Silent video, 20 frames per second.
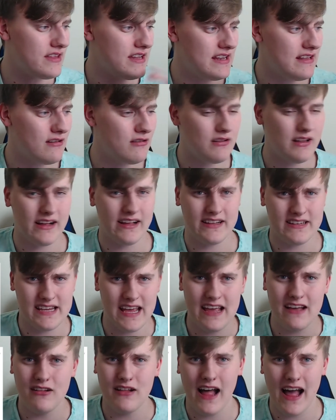the little like
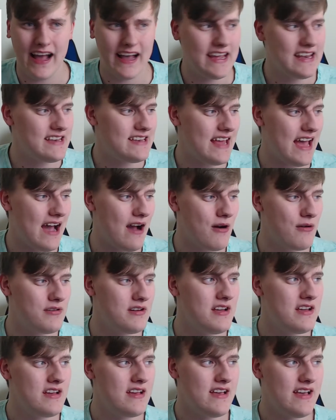tail hanging down,